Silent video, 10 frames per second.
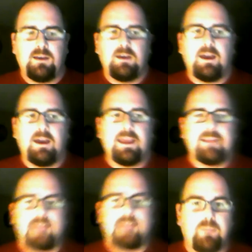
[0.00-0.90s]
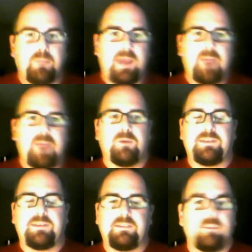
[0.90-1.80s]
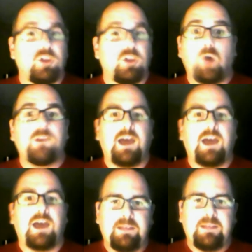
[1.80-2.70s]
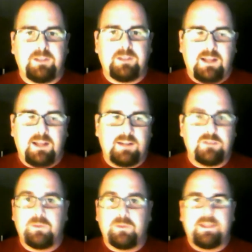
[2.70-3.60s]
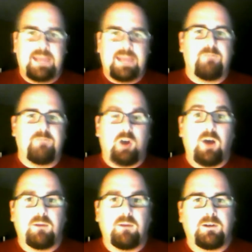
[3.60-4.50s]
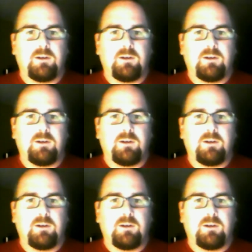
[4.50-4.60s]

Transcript: against Alabama with no time left on the clock to win the game for Auburn.